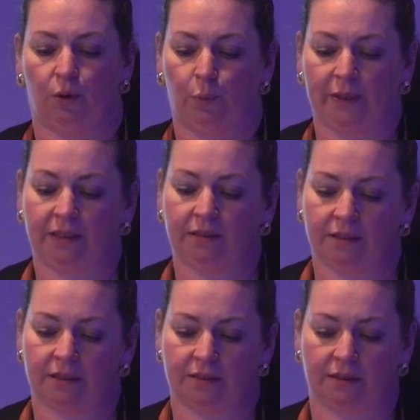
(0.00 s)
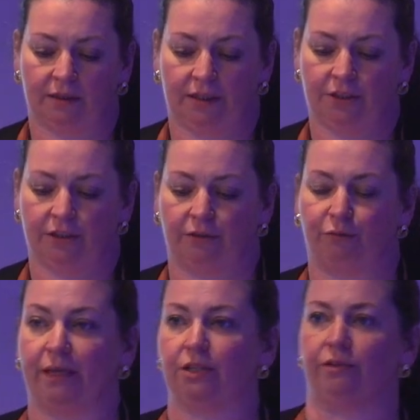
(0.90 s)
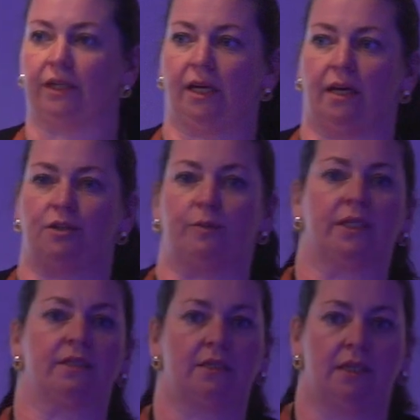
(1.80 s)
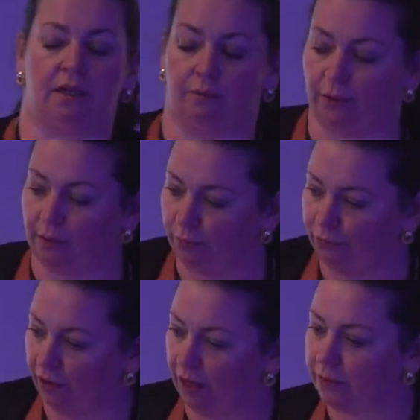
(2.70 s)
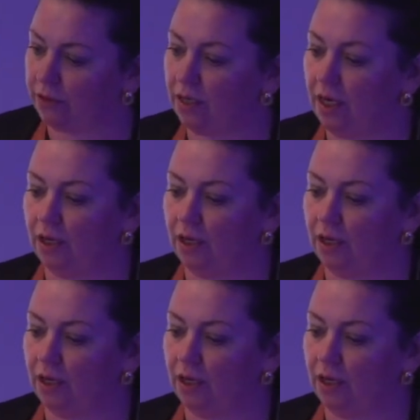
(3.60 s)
Within this distillation of measuring engagement and seeking peak performance,